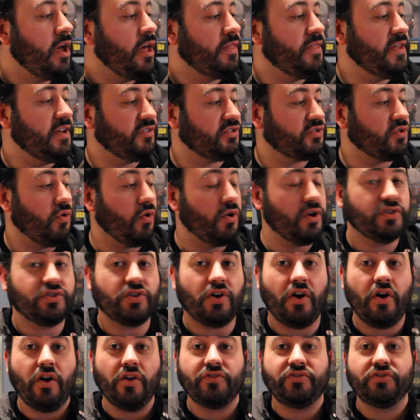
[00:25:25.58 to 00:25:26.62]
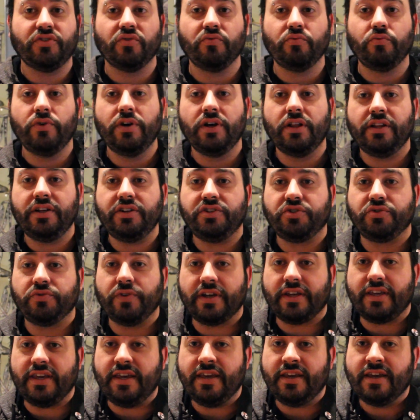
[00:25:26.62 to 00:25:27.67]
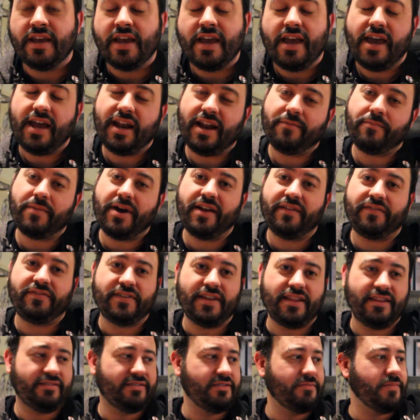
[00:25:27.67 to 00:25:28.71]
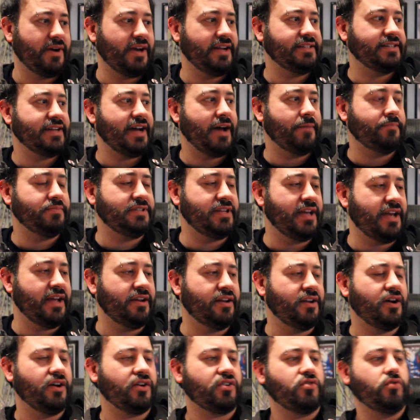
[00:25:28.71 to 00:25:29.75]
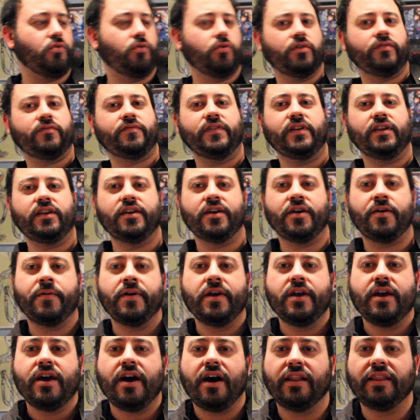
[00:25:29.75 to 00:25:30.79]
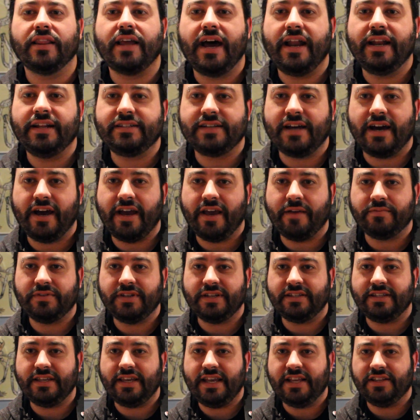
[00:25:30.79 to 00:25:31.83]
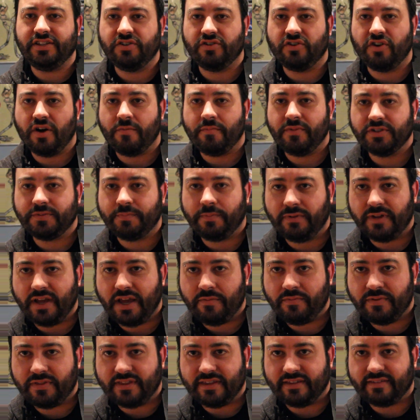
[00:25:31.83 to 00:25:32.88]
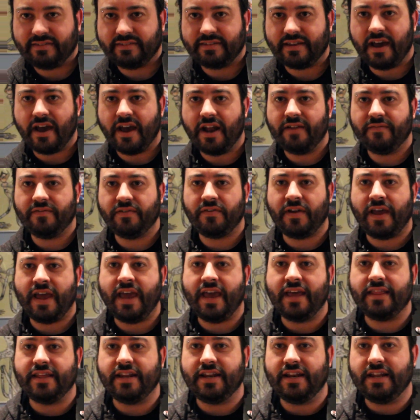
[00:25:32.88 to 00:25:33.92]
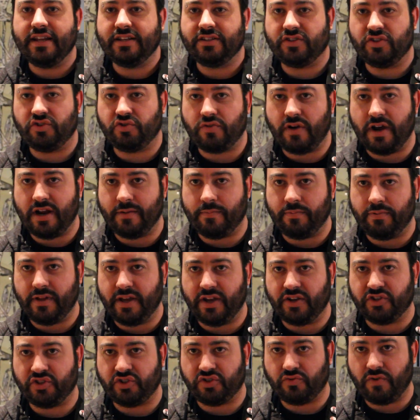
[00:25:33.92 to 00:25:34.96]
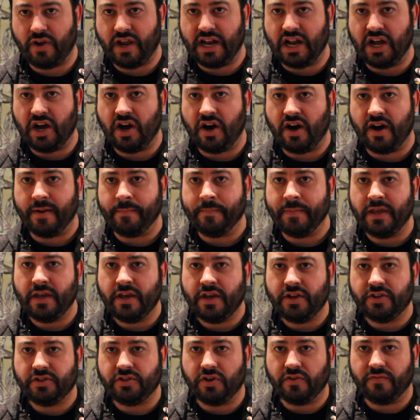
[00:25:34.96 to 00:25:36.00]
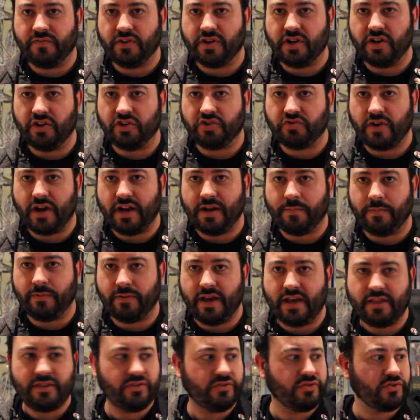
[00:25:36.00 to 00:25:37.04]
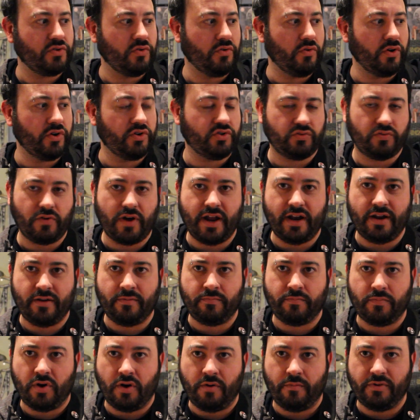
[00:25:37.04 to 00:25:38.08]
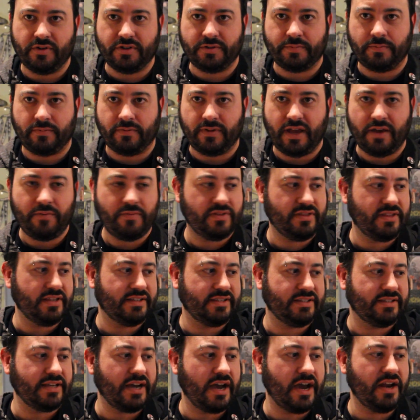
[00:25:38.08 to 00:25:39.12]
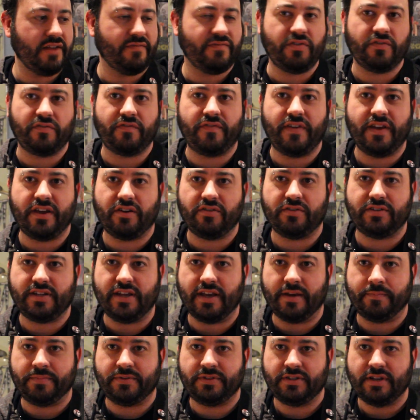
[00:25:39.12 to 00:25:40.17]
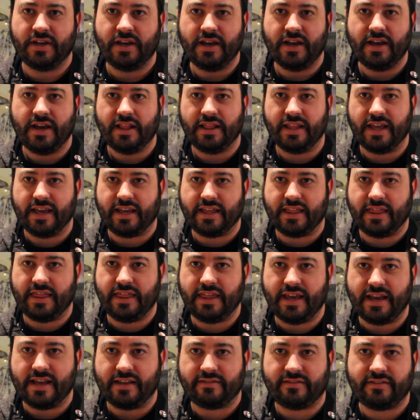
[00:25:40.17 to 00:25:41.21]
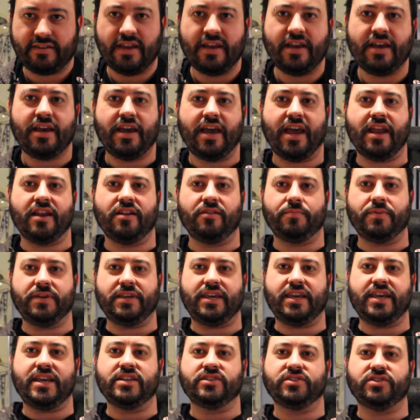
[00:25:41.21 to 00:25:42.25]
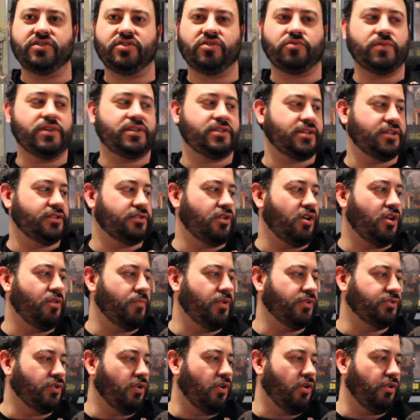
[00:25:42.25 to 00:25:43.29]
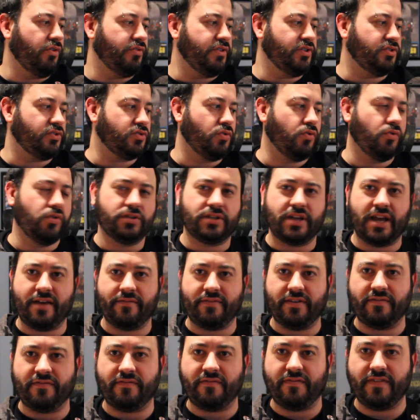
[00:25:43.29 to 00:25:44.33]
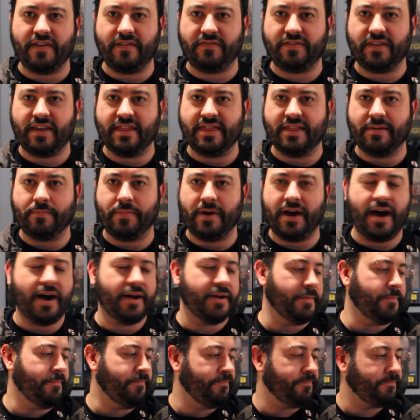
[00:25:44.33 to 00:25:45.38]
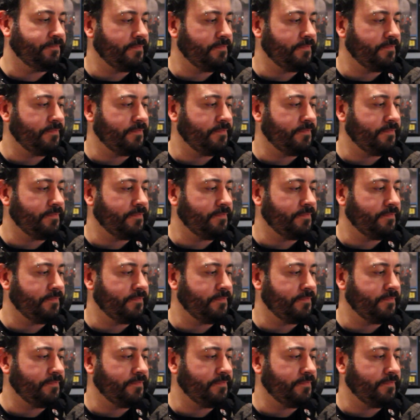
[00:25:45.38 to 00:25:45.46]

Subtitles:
This chord is also really tricky, and I might have said this in my top 10 chord video. A lot of times it's easier to almost play with the side of your hand than it is to try to play straight on. So if you're going to try to play this chord, try to almost play with the side of your fingertips like this, and it'll be easier to reach because almost all of these chords have a fifth in the bottom.